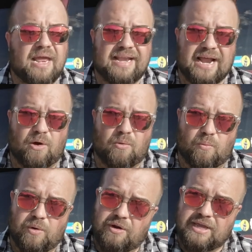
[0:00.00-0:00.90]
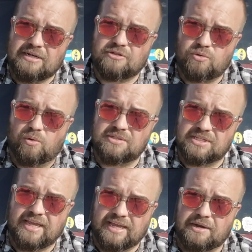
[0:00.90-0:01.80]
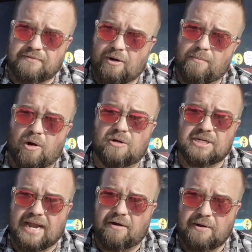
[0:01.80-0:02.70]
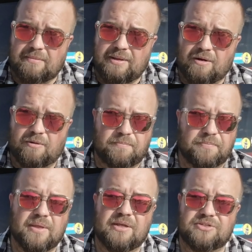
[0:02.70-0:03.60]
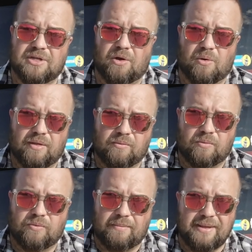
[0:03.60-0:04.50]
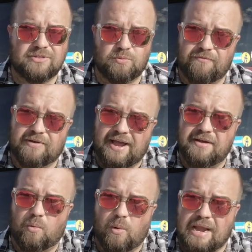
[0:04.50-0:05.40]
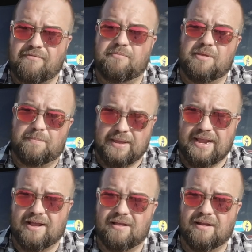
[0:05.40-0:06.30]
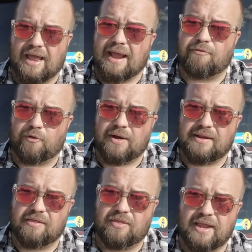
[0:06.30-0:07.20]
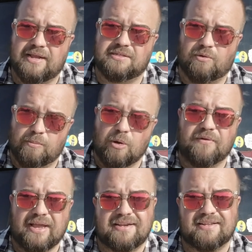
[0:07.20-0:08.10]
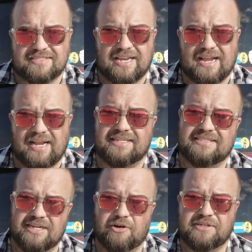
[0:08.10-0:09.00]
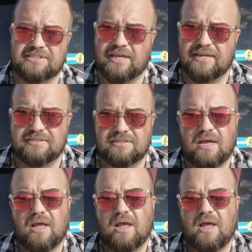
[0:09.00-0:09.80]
Now, we're getting towards the end of our March acronym here. So that means we've gotten away from the big life-threatening things and we're moving into slightly less serious things.